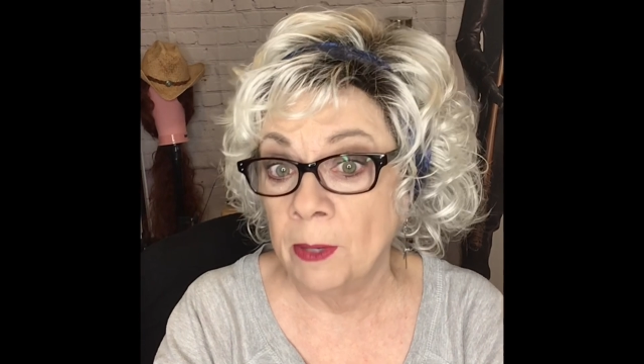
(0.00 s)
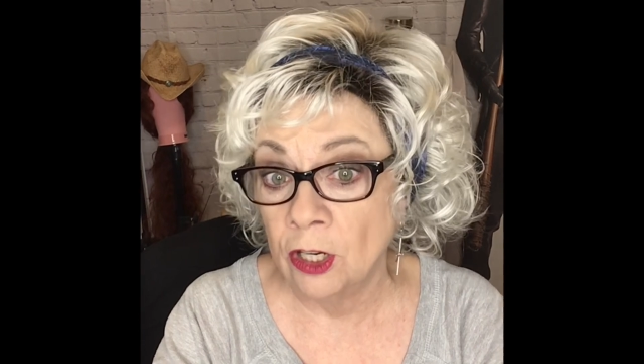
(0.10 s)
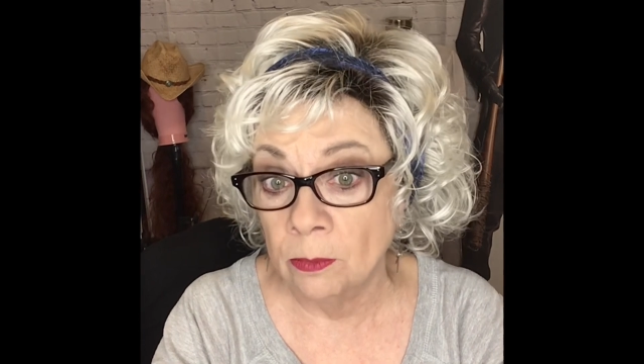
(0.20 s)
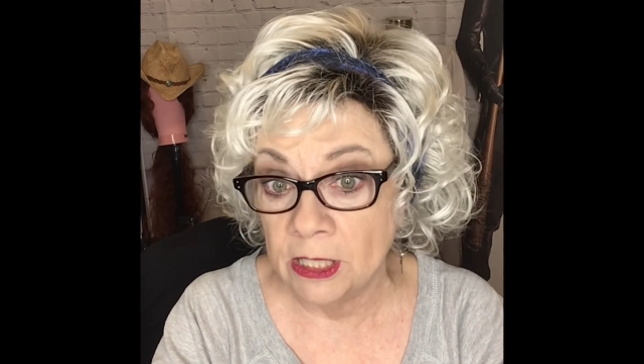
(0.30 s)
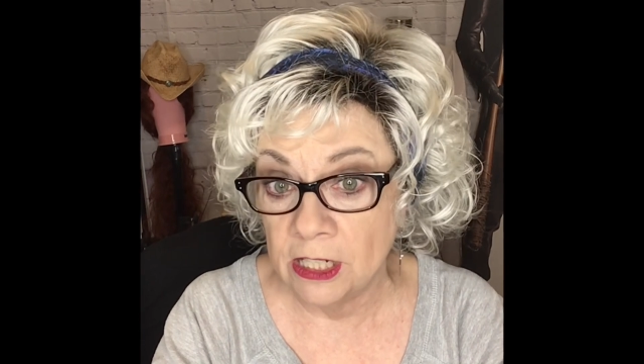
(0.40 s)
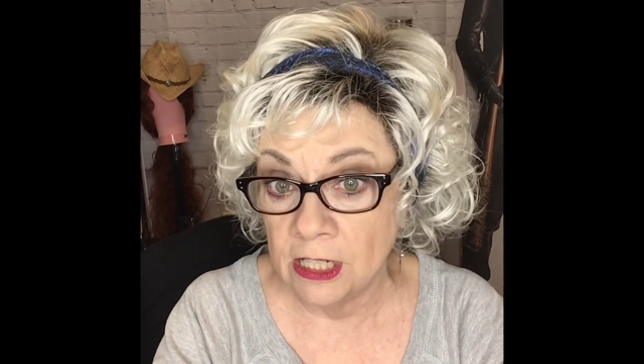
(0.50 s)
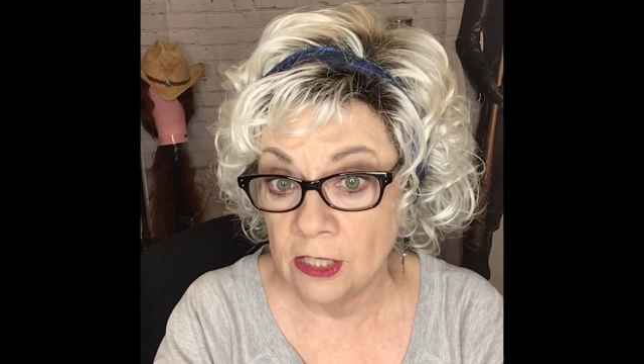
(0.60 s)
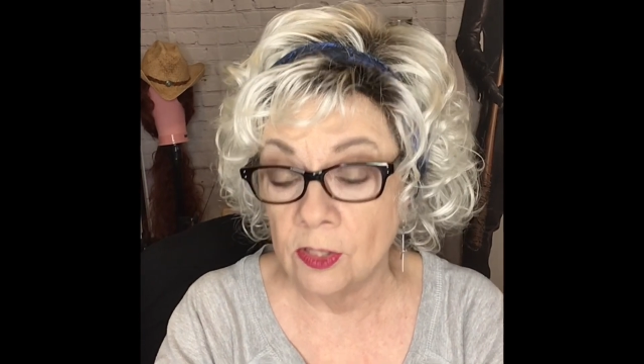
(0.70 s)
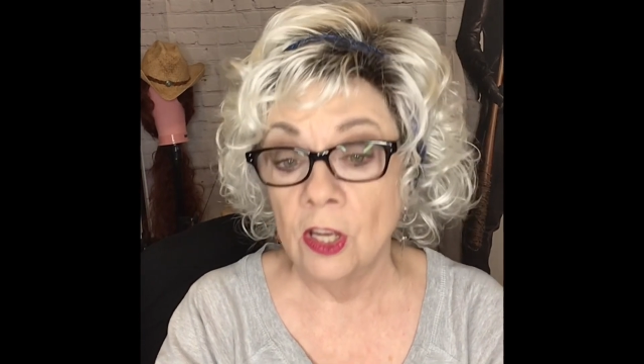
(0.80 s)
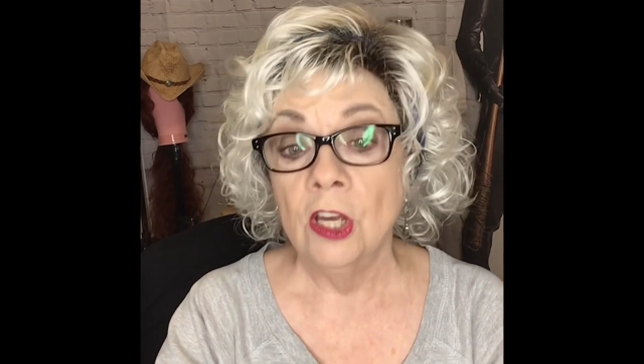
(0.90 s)

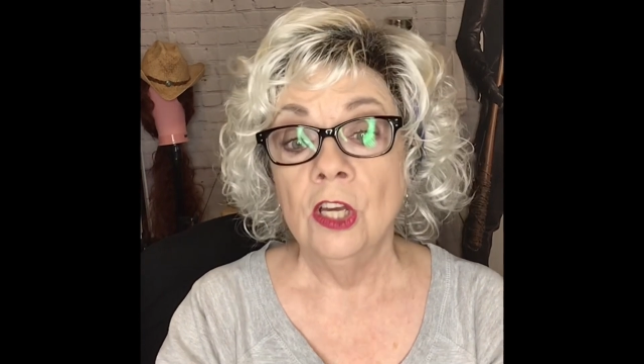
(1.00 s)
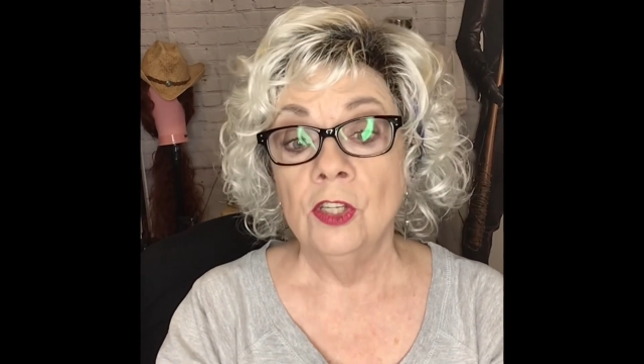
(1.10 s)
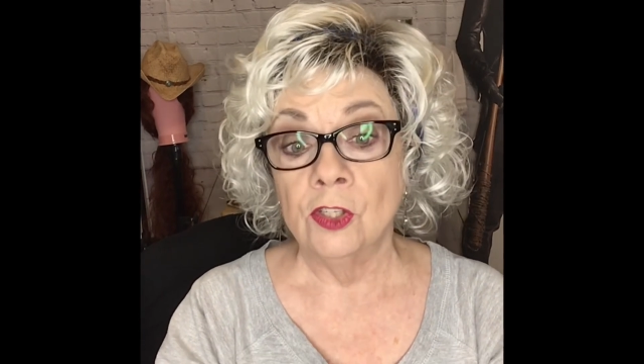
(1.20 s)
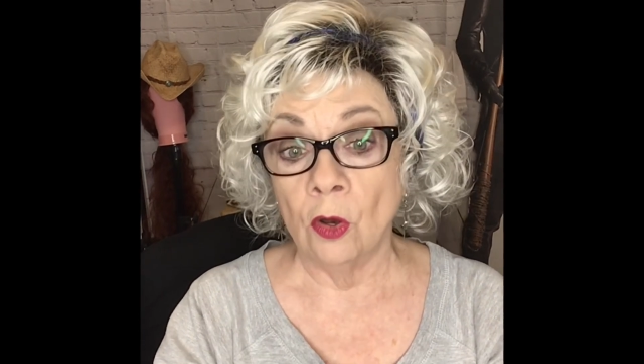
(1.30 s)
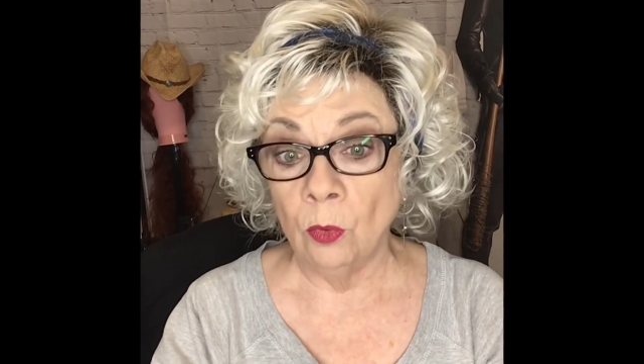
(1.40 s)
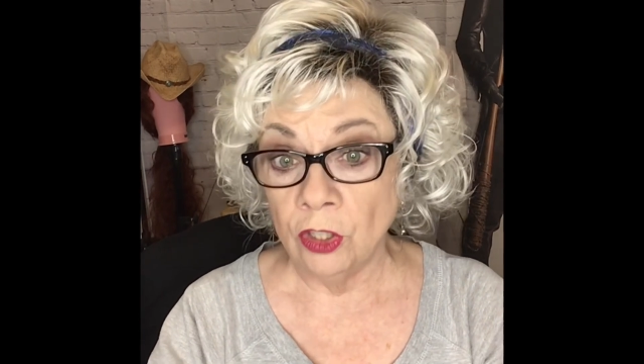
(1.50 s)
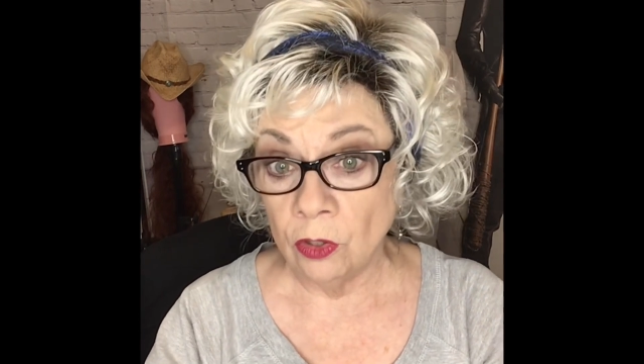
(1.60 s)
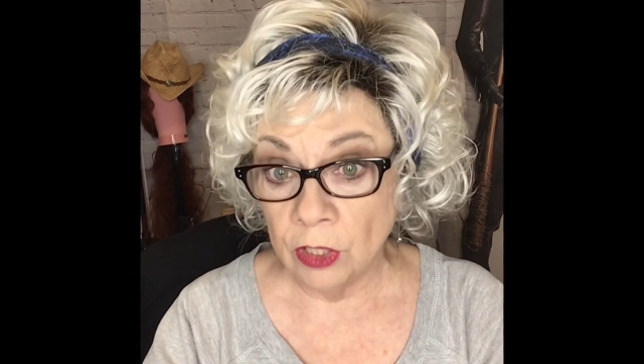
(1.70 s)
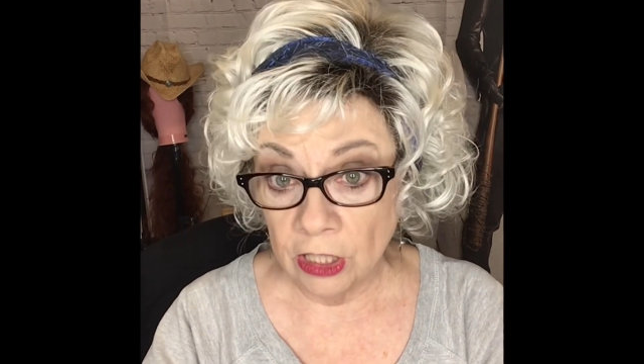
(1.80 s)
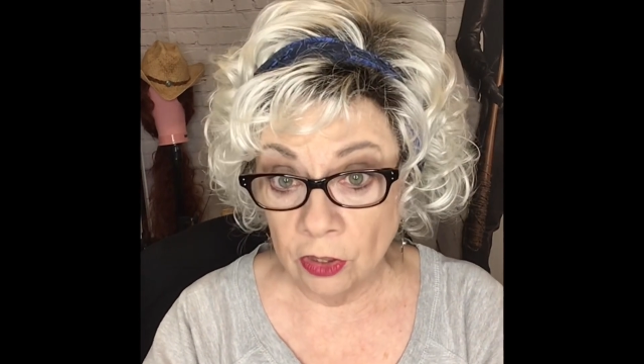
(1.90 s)
permatease. So when you
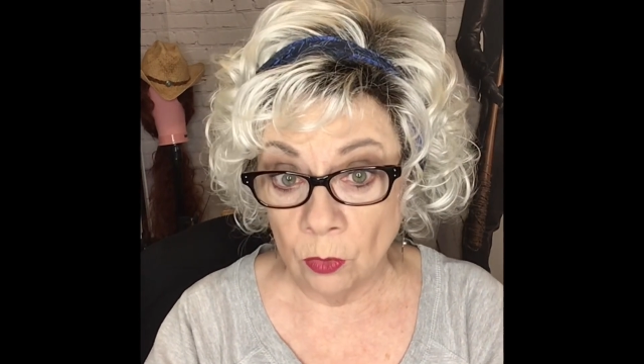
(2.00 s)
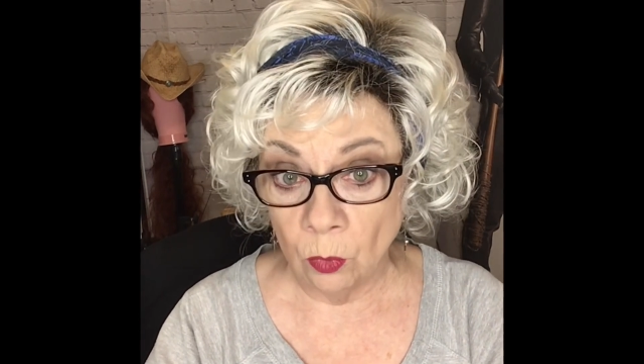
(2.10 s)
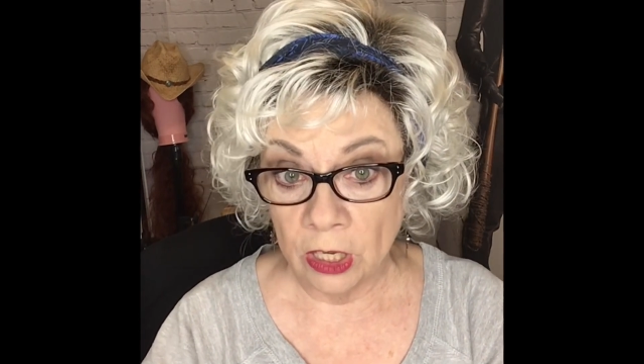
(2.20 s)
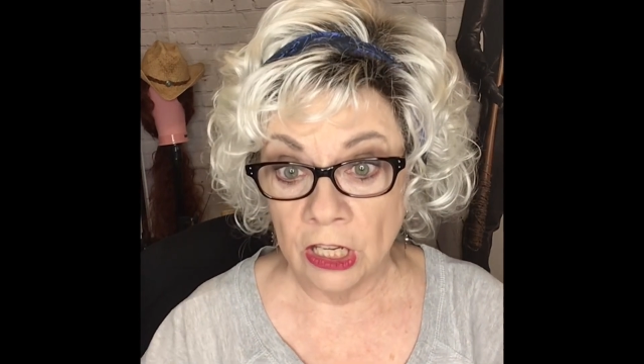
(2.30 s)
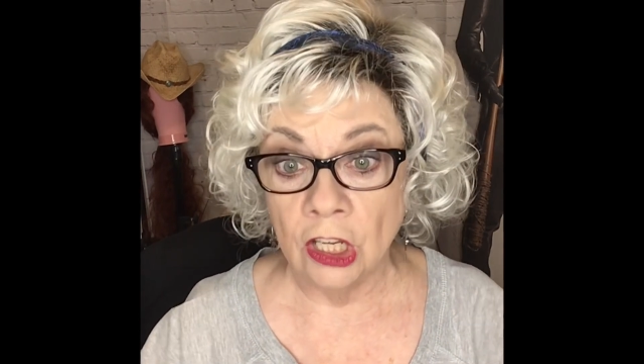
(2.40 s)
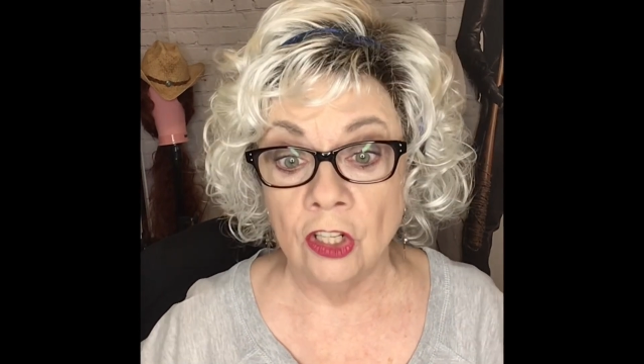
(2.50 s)
get the wig,